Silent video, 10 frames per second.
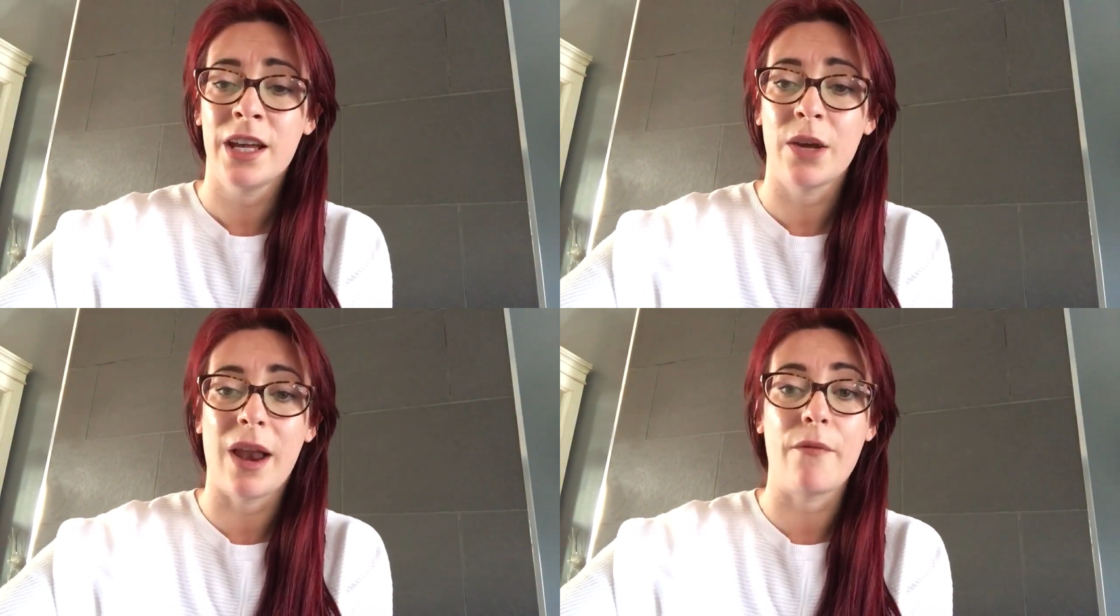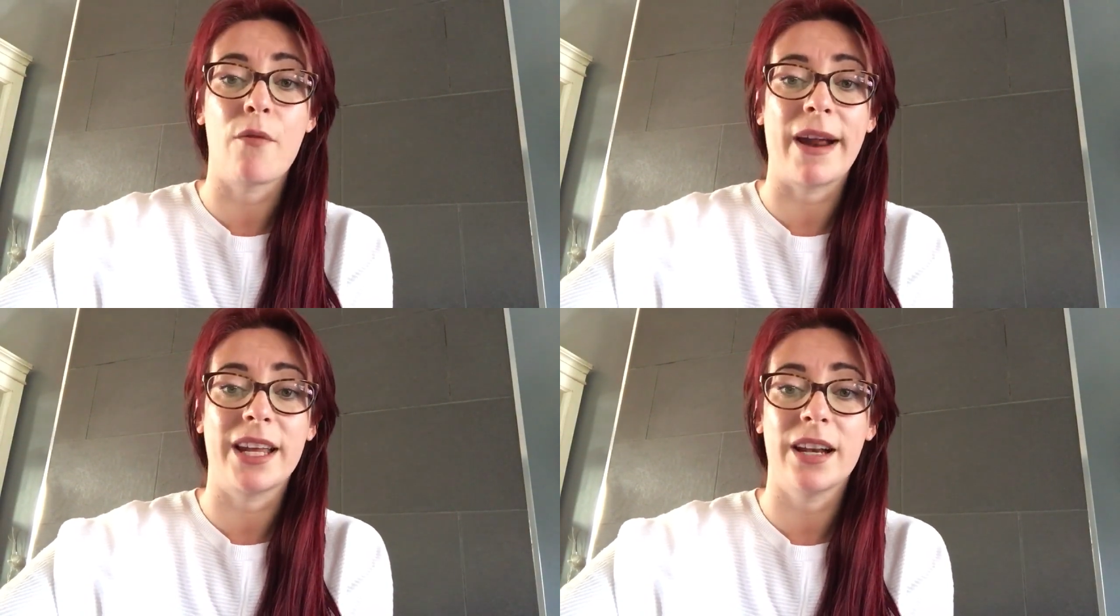You'll have
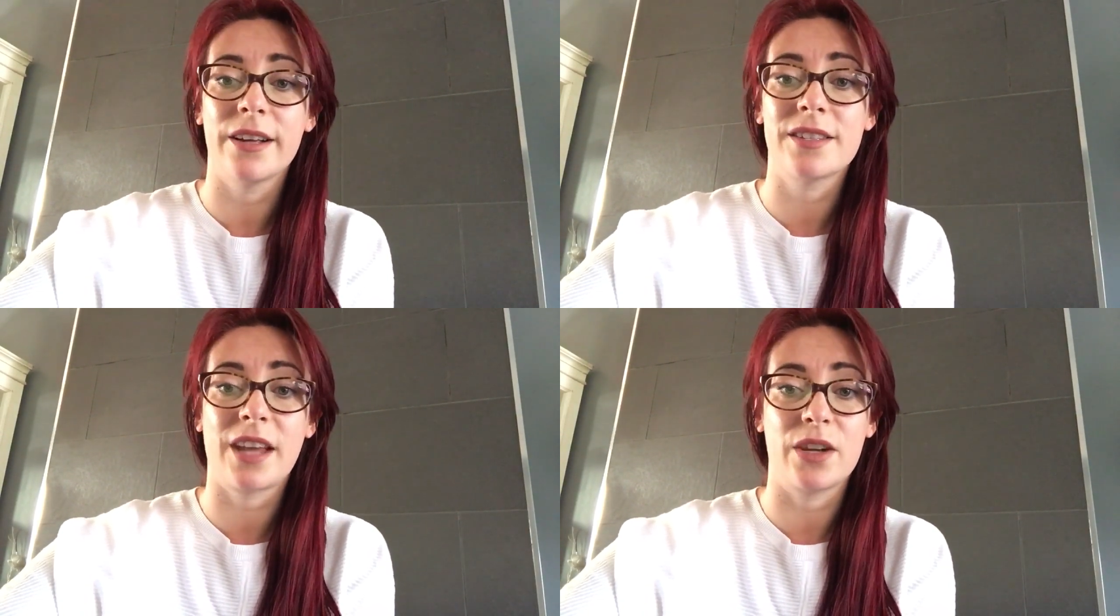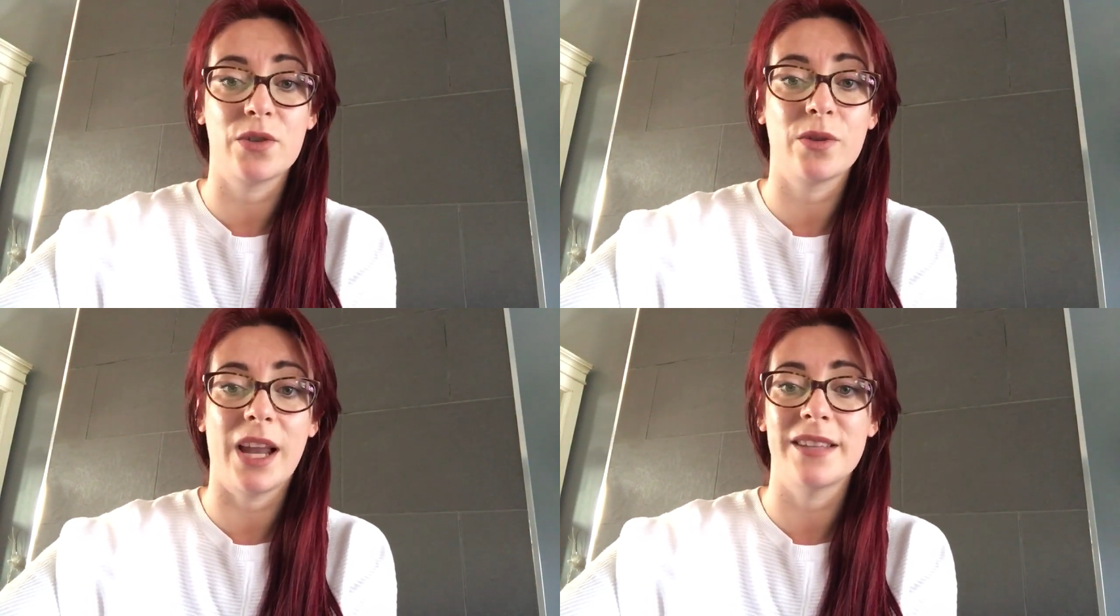regular
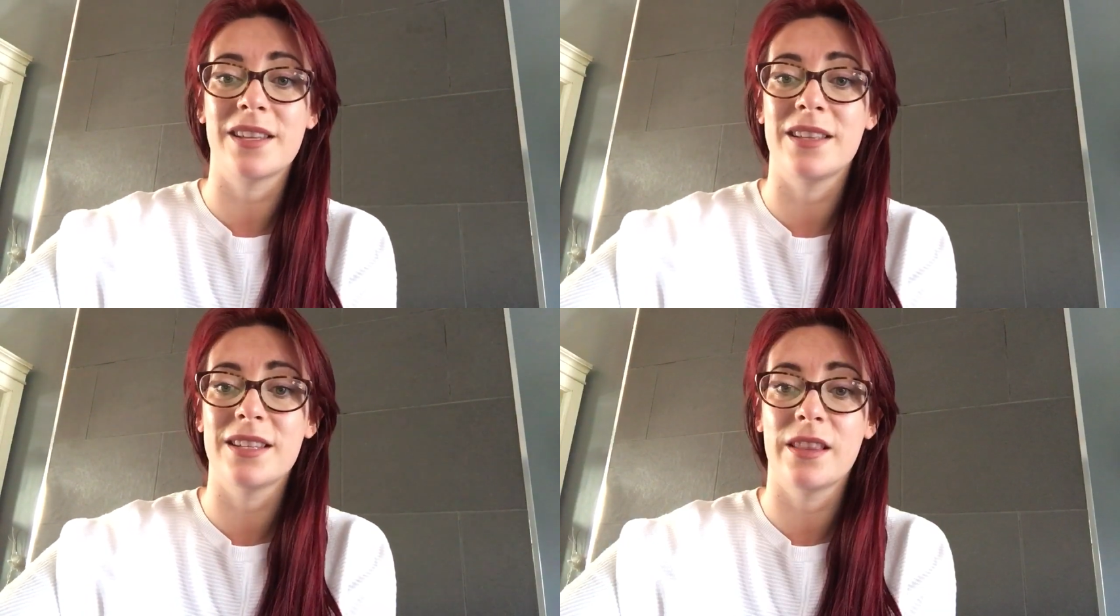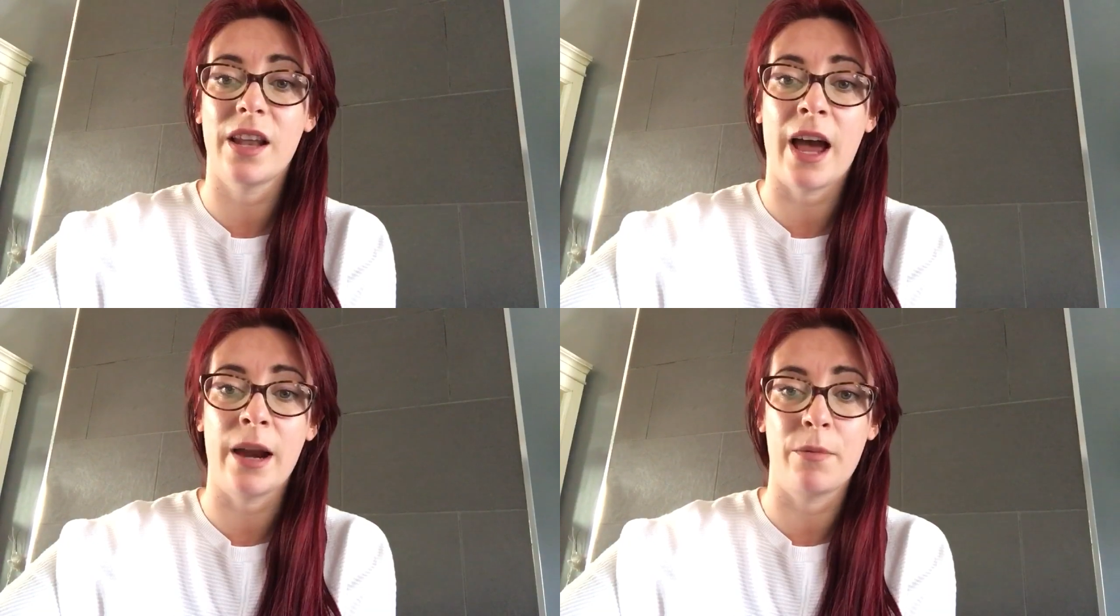scheduled lessons in the
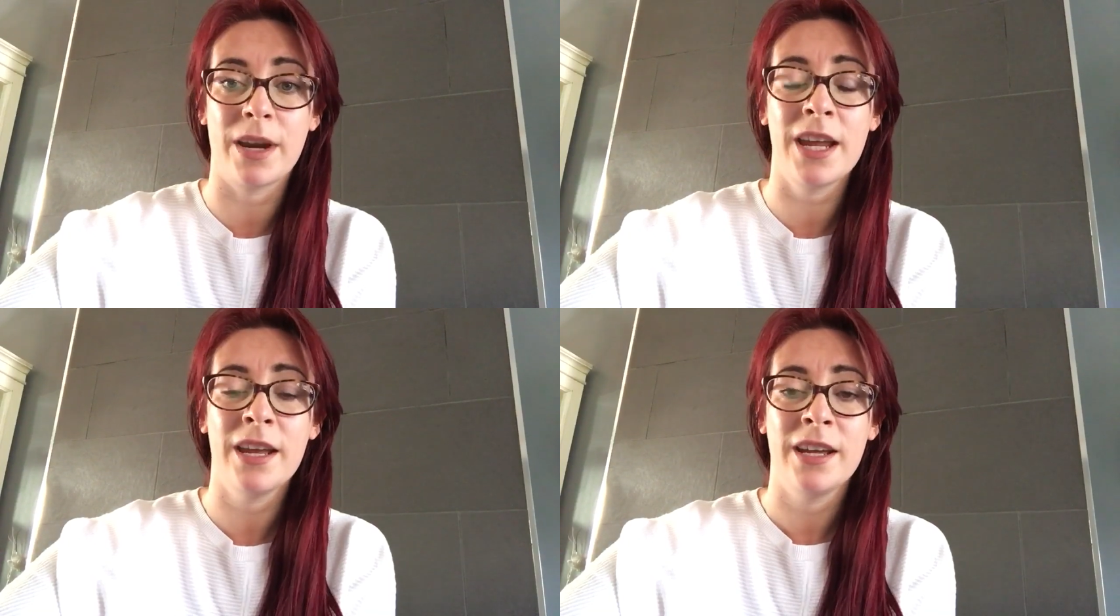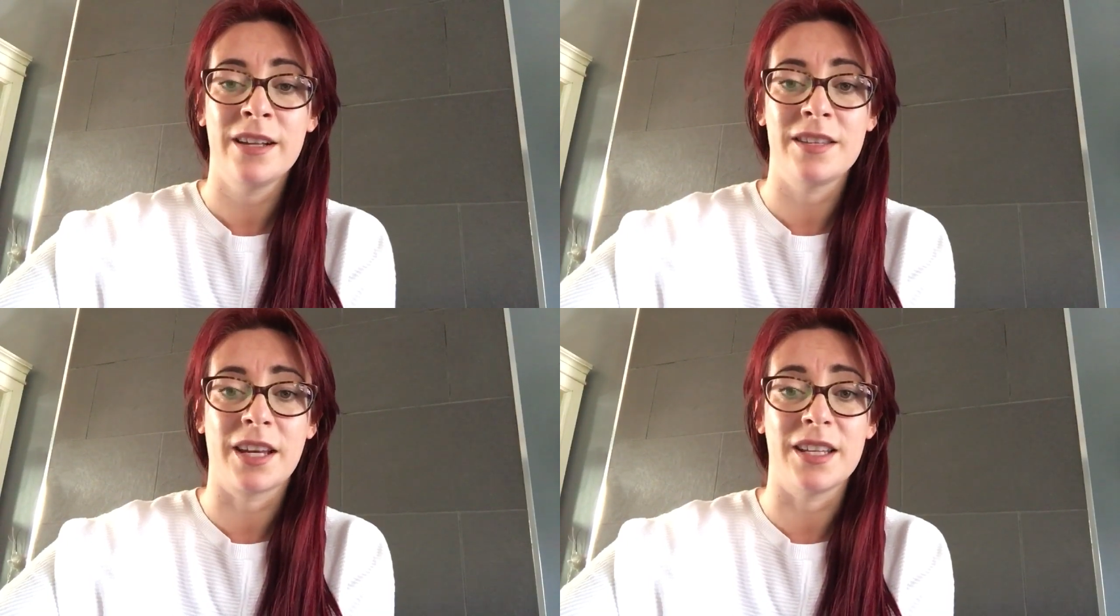library
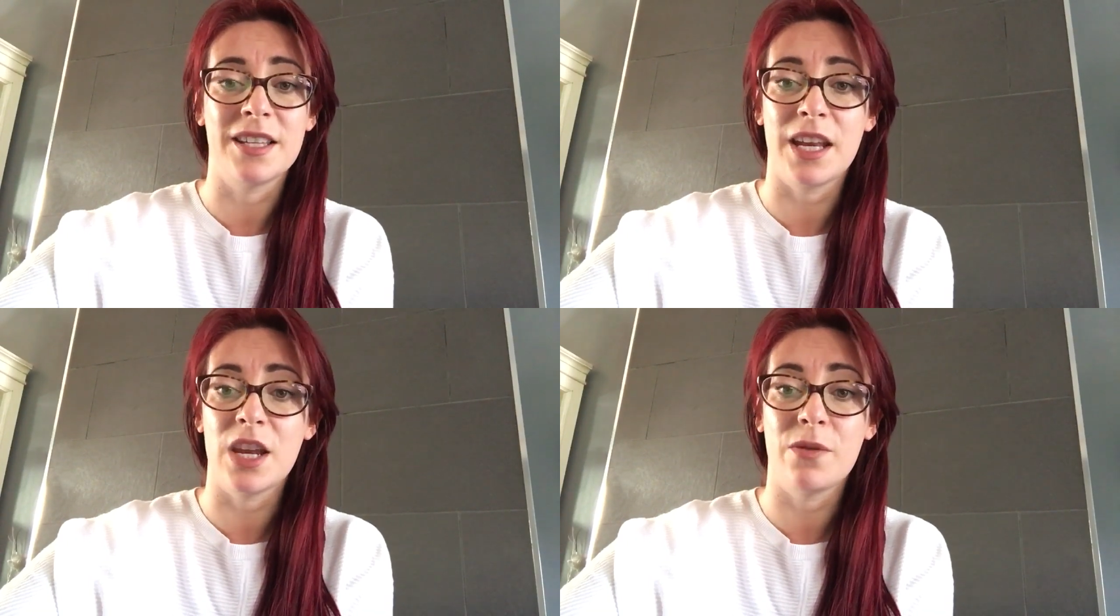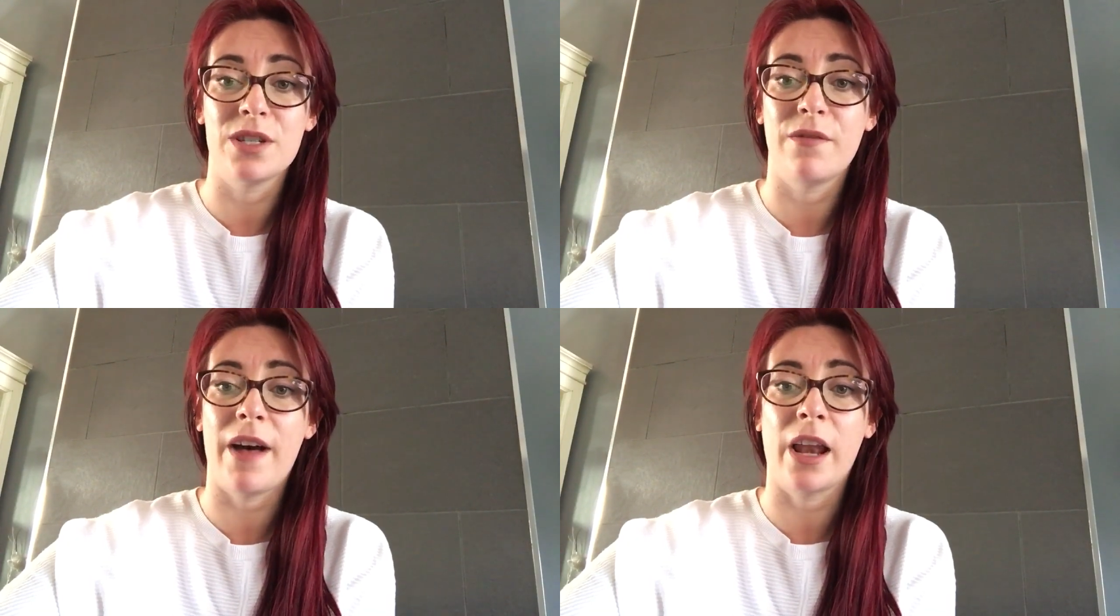to continue and
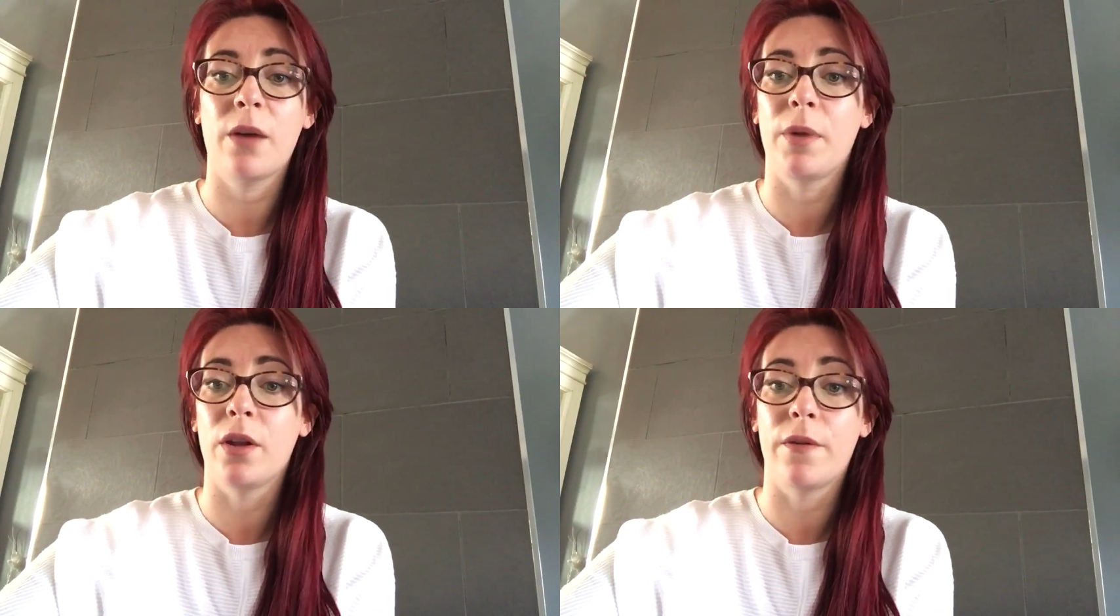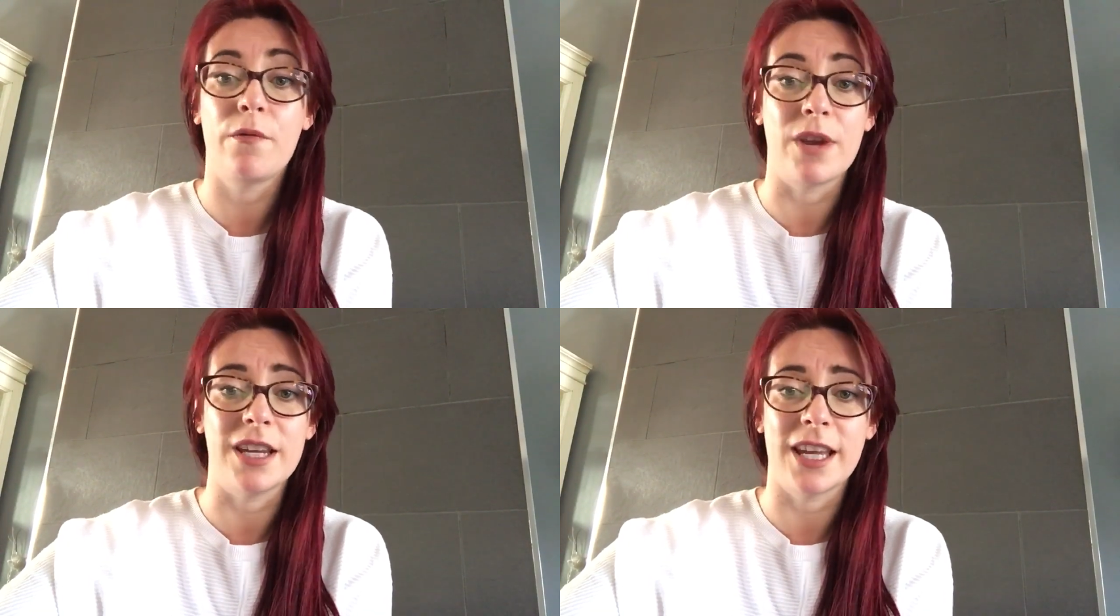develop a love
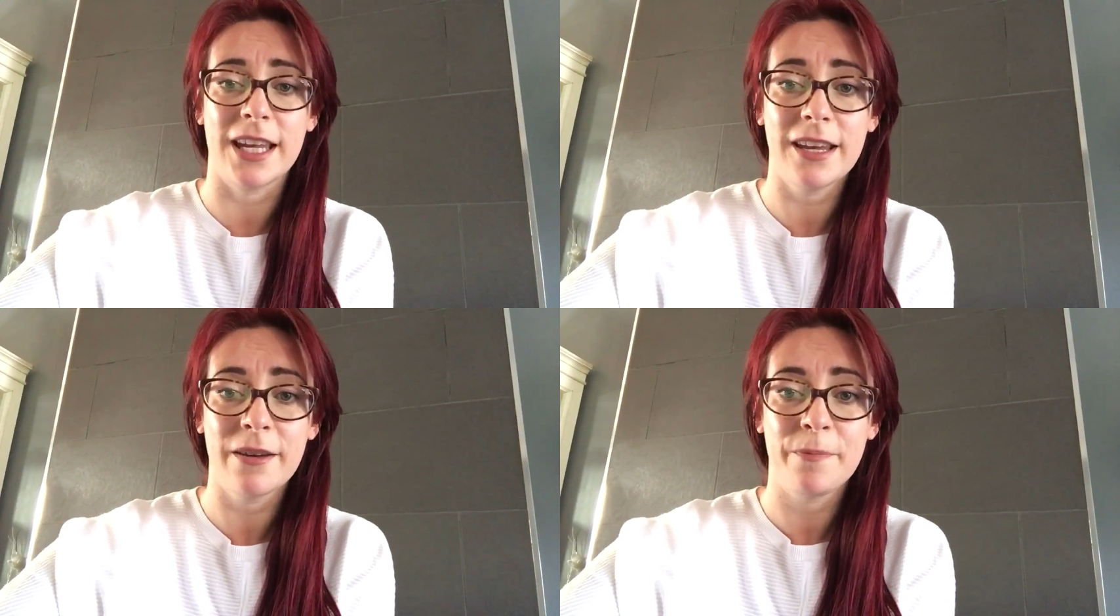of reading.